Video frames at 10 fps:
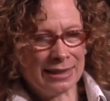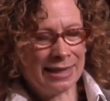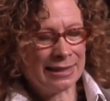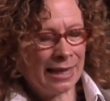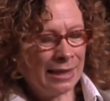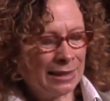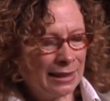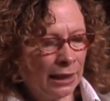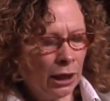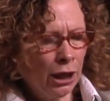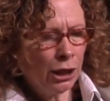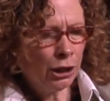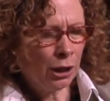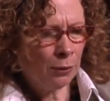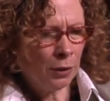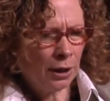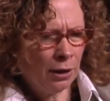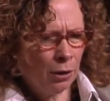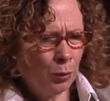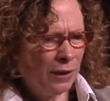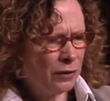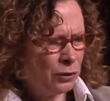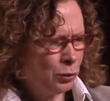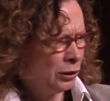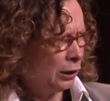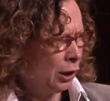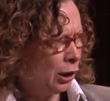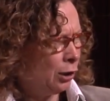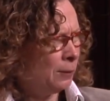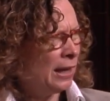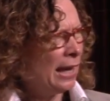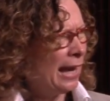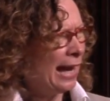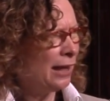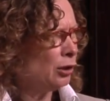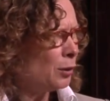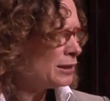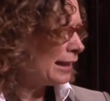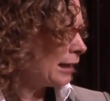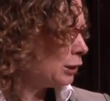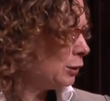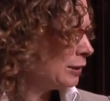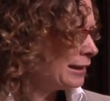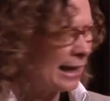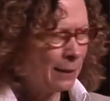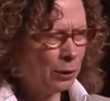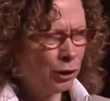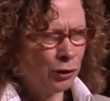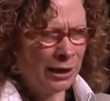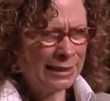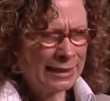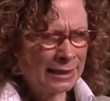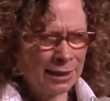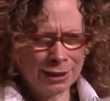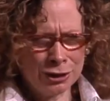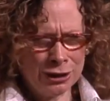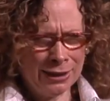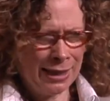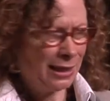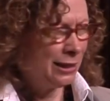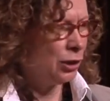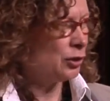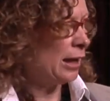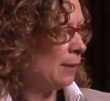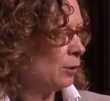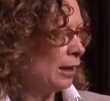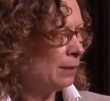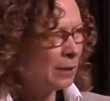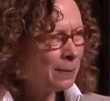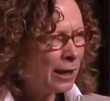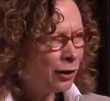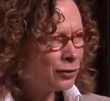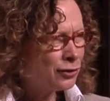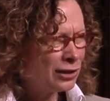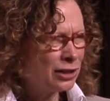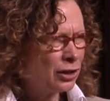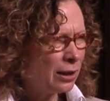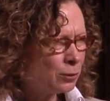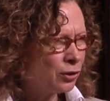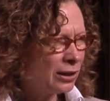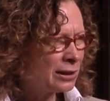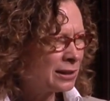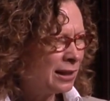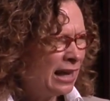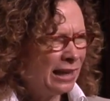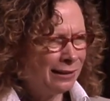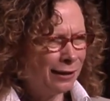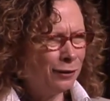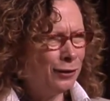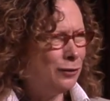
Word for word: they say things like, you know, we have this rule at home and no one's allowed to use a tablet or any technology at the dinner table. And my parents are such hypocrites. Not only